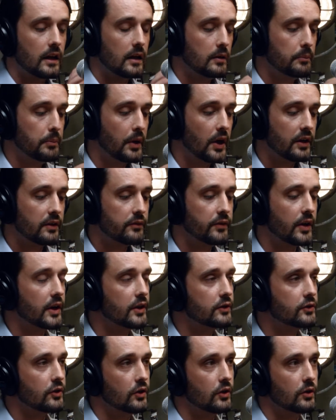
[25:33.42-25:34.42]
part of our
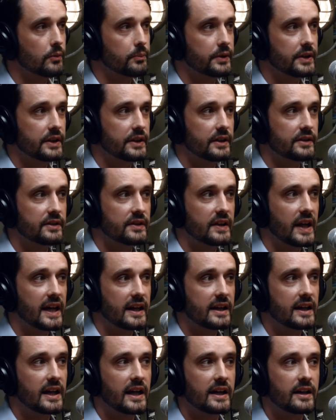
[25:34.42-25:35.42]
job is that
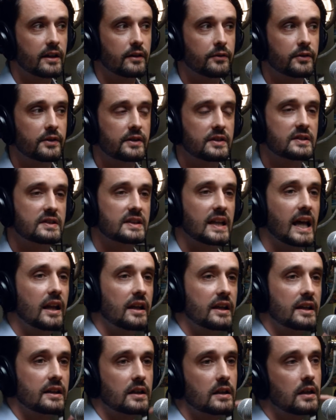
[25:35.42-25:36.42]
kind of
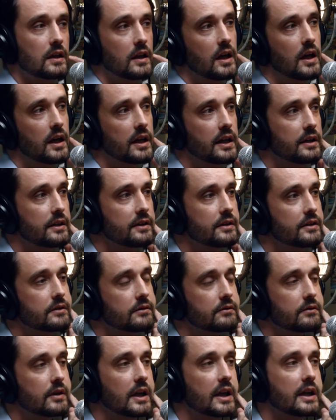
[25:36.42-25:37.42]
selling the client,
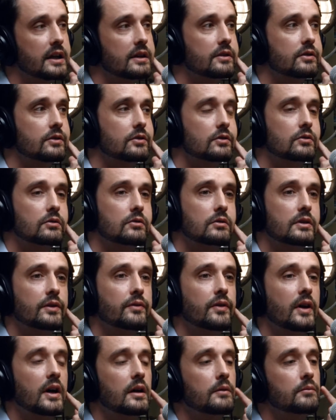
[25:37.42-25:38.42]
right? So if
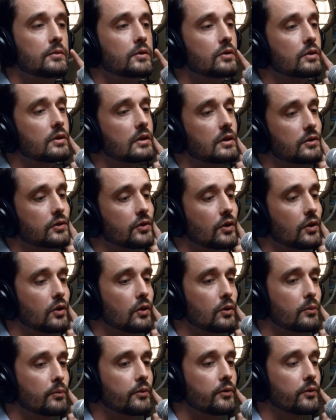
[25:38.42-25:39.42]
I'm doing a
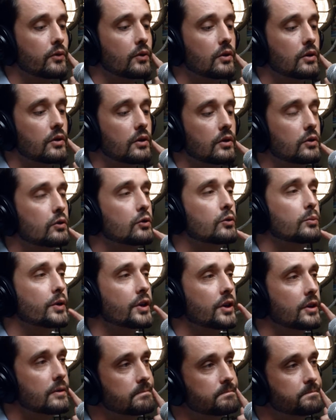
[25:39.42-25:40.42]
job for
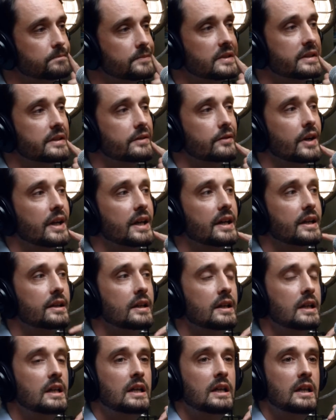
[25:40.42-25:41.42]
Uber, right,
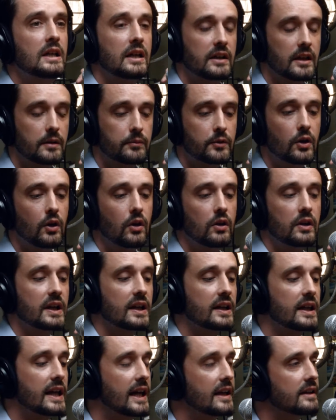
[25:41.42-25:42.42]
and I'm calling a
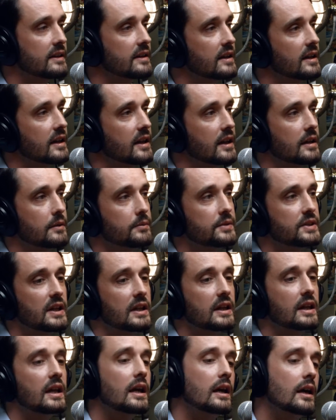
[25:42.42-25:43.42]
candidate and I'm
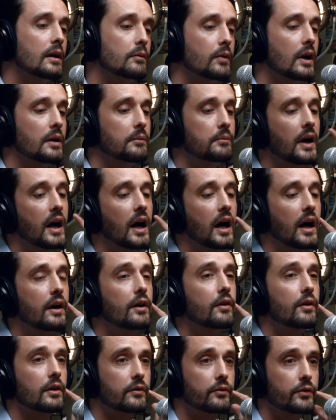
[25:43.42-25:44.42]
saying, hey, I'm
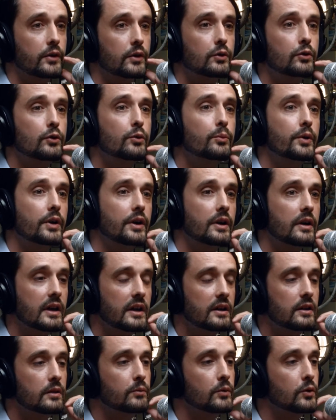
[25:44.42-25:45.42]
hiring for Uber
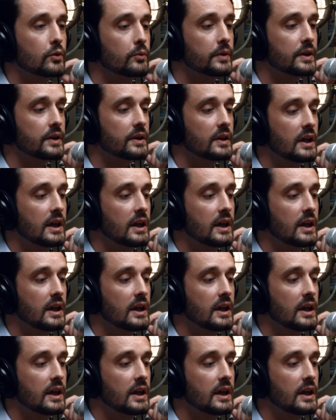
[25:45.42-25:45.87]
at the moment,